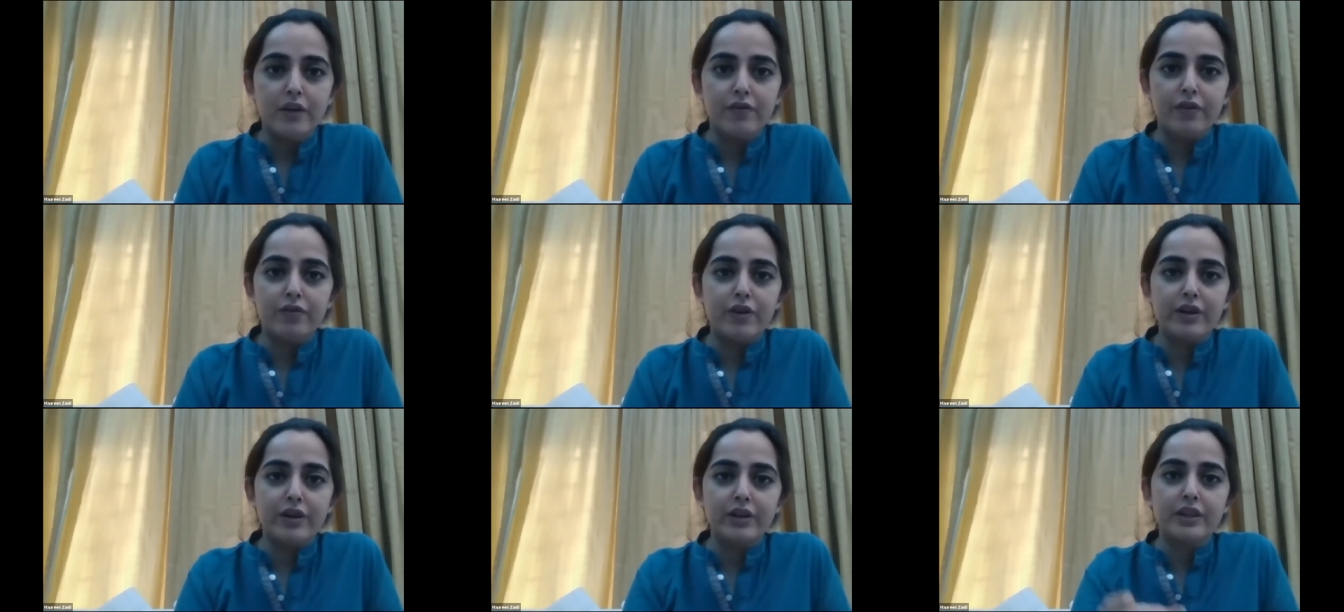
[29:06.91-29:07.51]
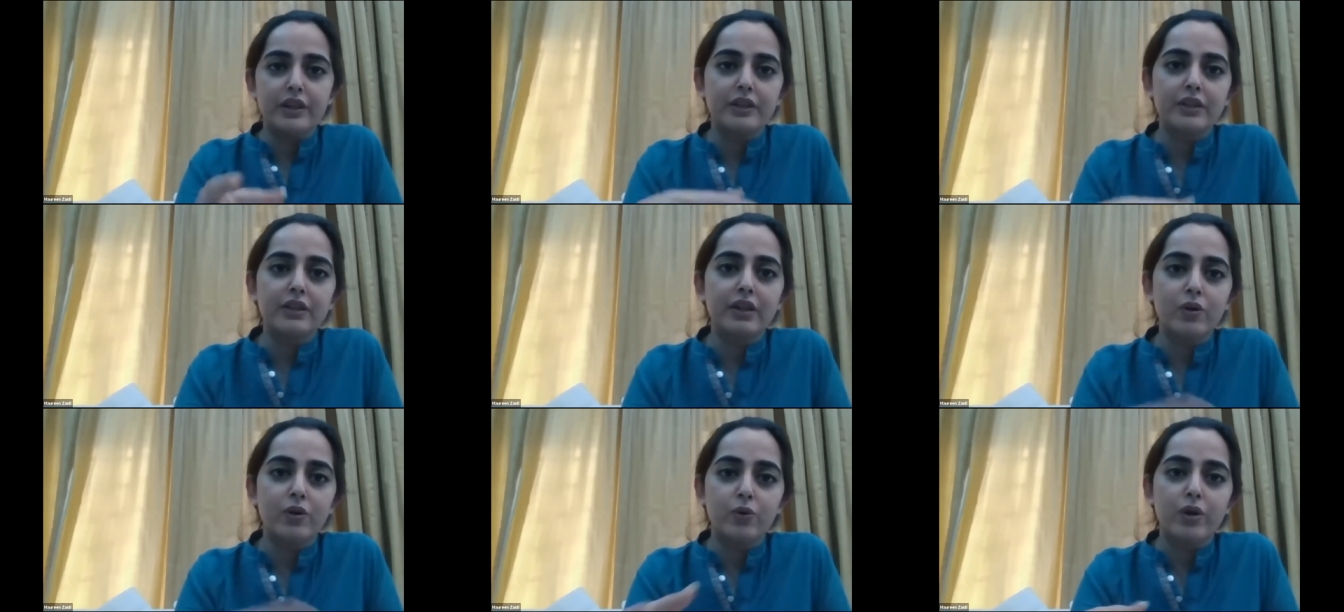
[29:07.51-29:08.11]
We've tried and
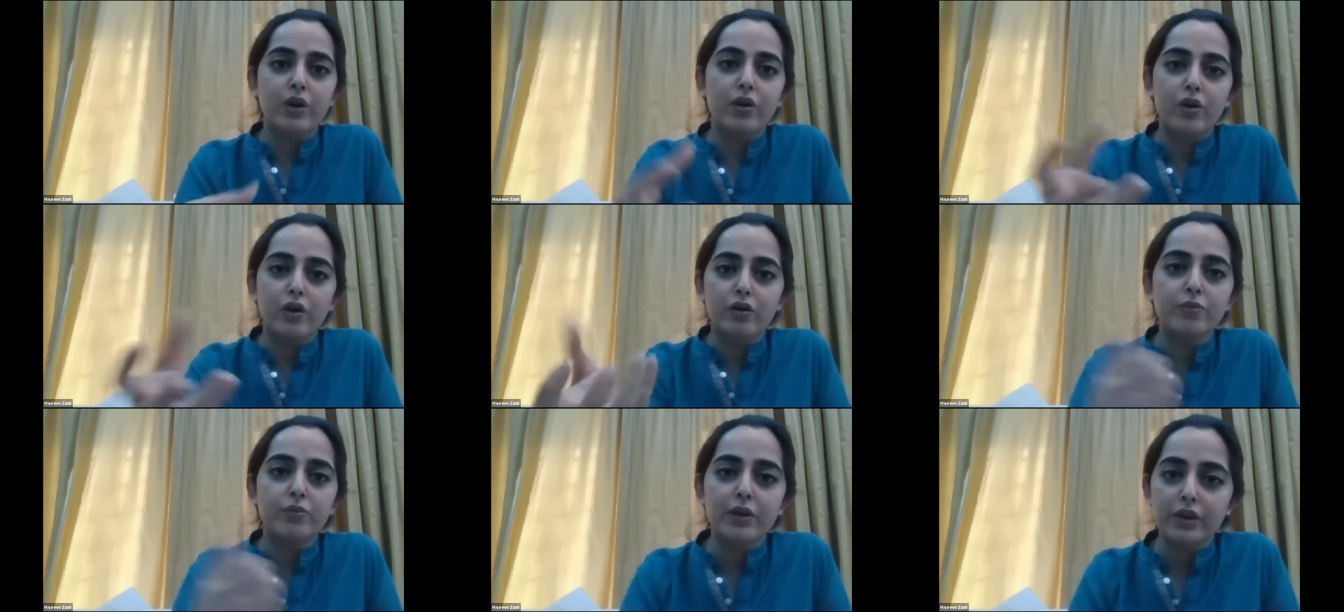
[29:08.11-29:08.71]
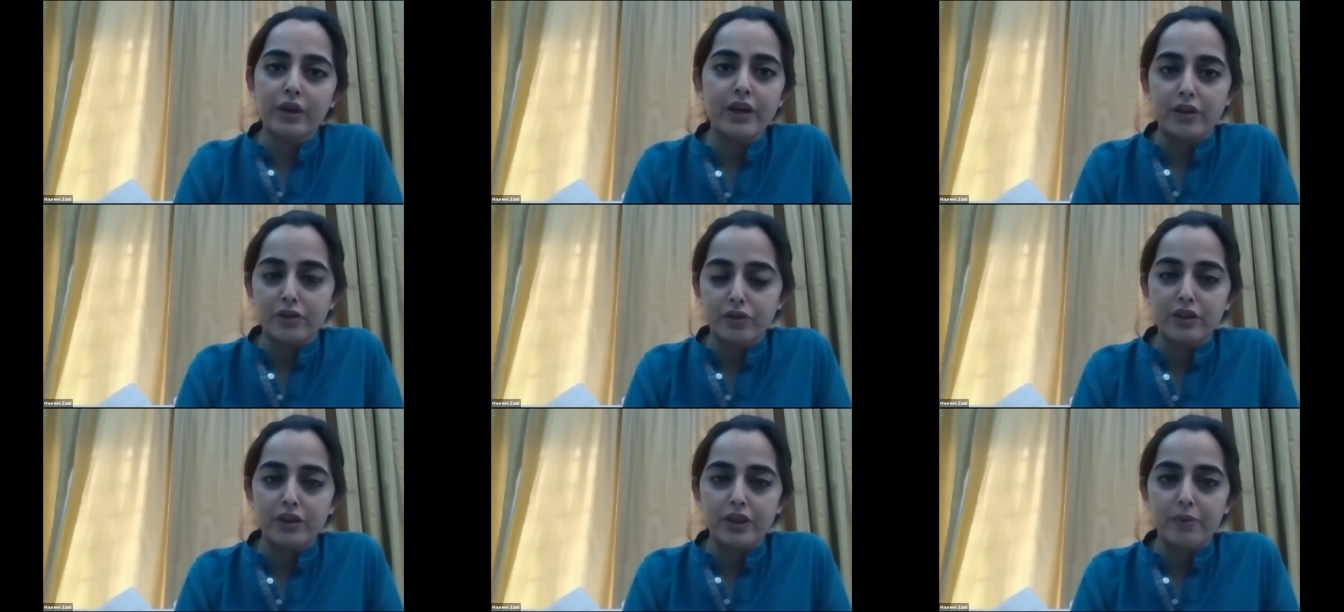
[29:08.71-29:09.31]
tested that. Okay, a lot of work can
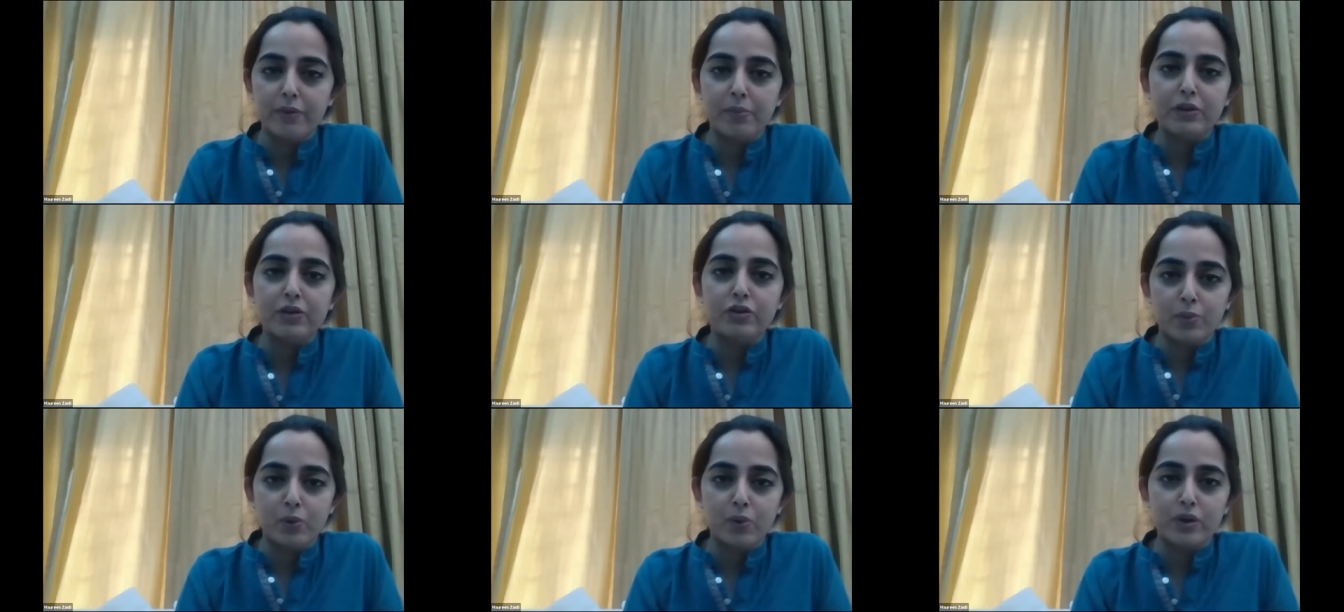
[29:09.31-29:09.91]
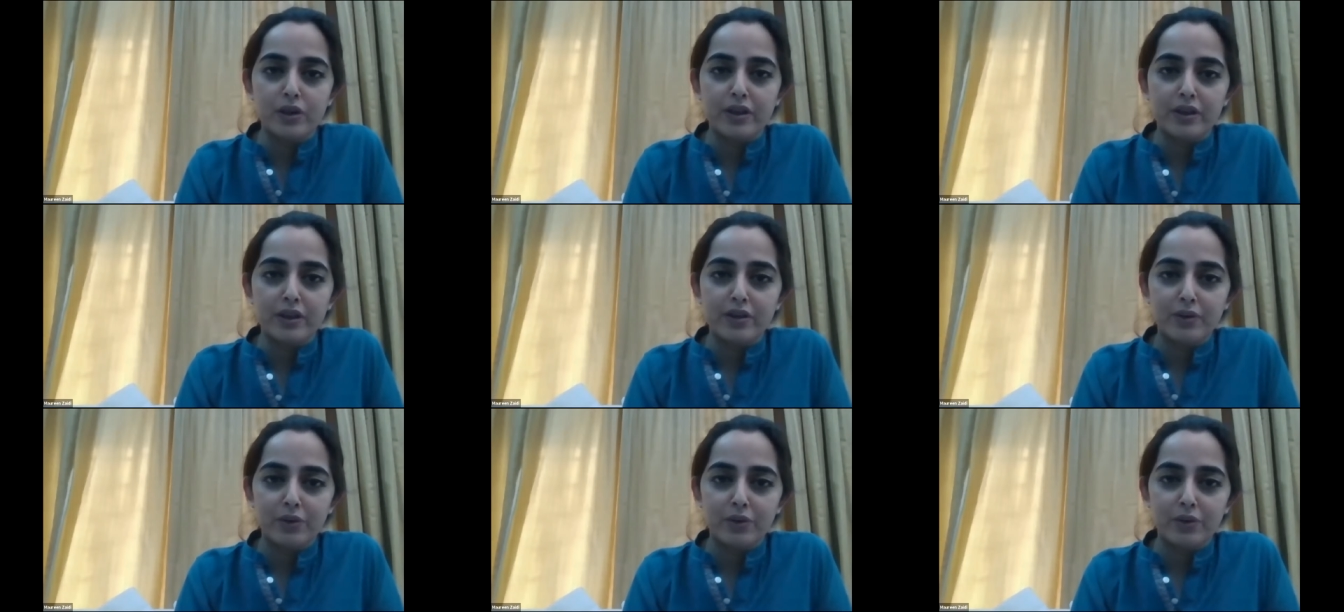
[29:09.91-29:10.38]
actually take place remotely.